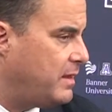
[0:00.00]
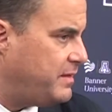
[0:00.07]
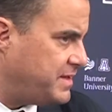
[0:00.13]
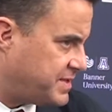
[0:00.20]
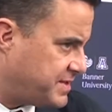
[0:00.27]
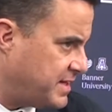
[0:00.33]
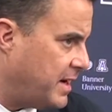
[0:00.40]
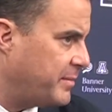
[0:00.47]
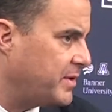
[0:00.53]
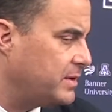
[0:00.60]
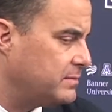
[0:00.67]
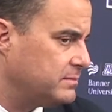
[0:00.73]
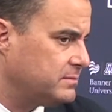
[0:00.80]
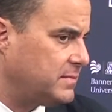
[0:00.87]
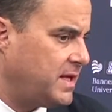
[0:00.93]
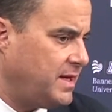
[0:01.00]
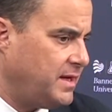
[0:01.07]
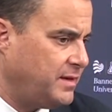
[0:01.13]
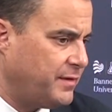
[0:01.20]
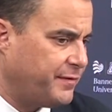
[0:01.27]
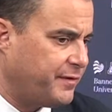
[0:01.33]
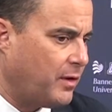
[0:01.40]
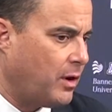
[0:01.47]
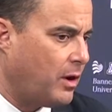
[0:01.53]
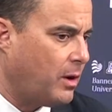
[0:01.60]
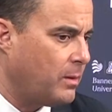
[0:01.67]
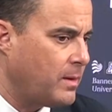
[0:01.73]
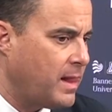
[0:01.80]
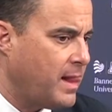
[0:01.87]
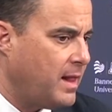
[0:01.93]
this summer and in the
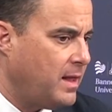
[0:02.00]
fall